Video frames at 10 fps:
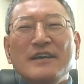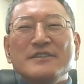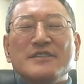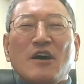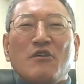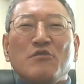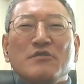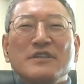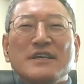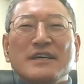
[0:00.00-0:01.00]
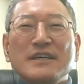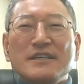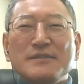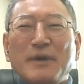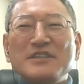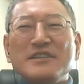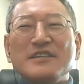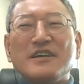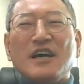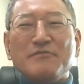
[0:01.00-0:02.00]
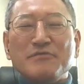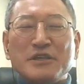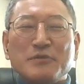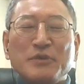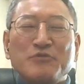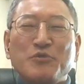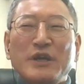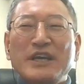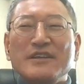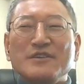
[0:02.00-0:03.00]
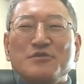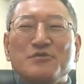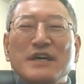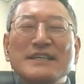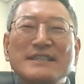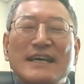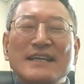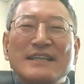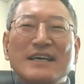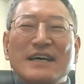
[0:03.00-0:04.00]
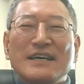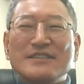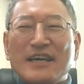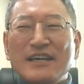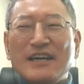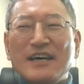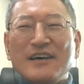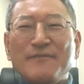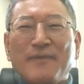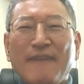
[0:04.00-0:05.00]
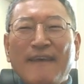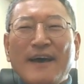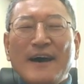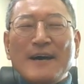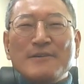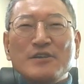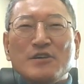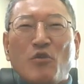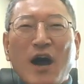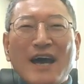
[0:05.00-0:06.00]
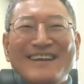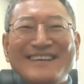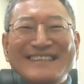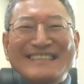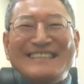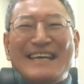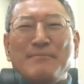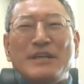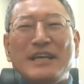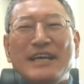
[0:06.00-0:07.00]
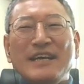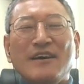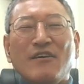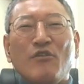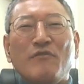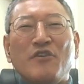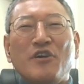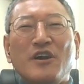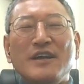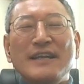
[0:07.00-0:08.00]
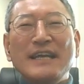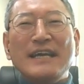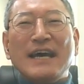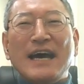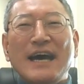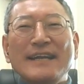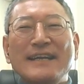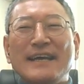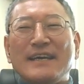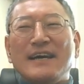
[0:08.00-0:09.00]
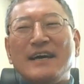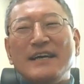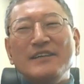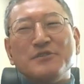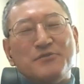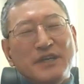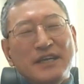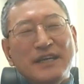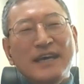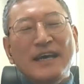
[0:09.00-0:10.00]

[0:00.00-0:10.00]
So especially the conflict between the U.S. and China to acquire the hegemony over the high-tech industry